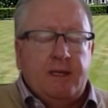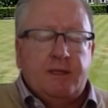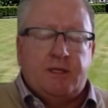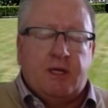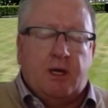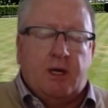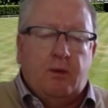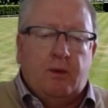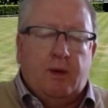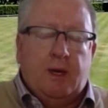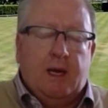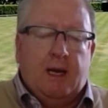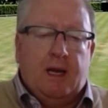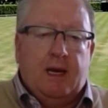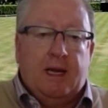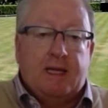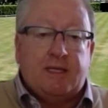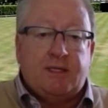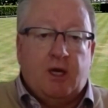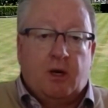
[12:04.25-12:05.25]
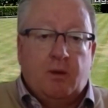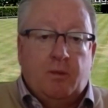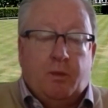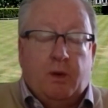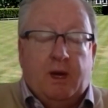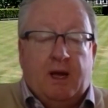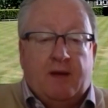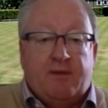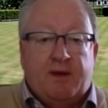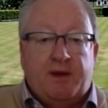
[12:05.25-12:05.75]
so let's hope we
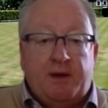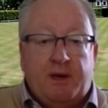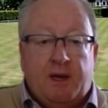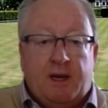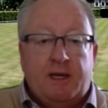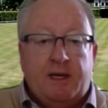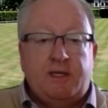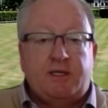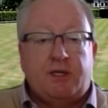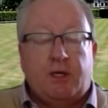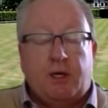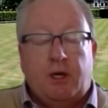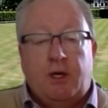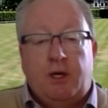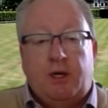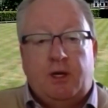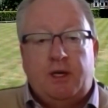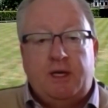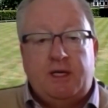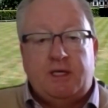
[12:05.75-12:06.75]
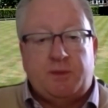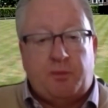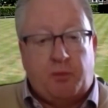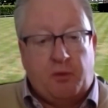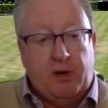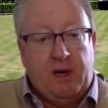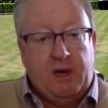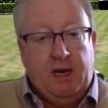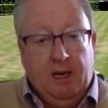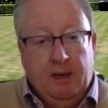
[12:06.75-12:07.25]
have a nice early
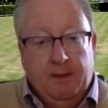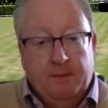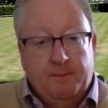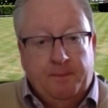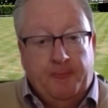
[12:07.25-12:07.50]
spring